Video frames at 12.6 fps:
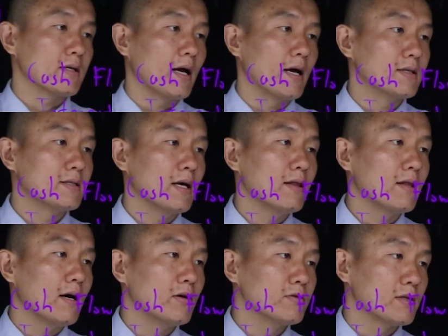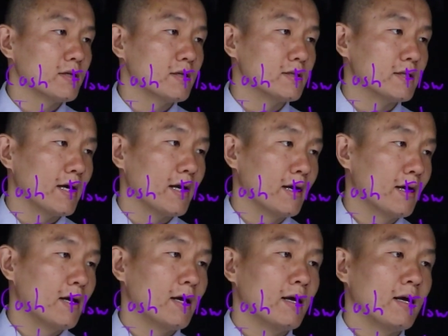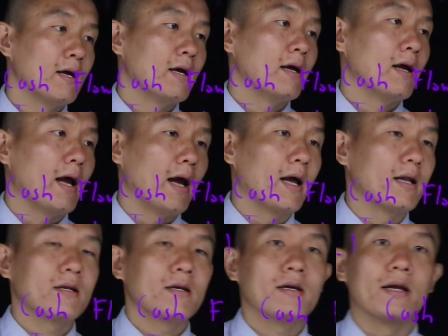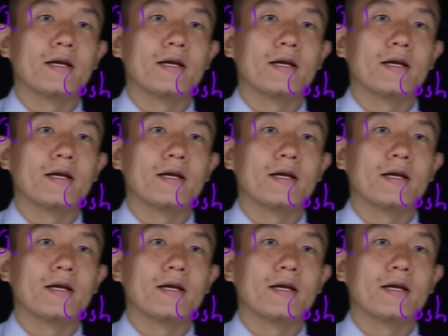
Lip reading: it had 10,000 in debt and an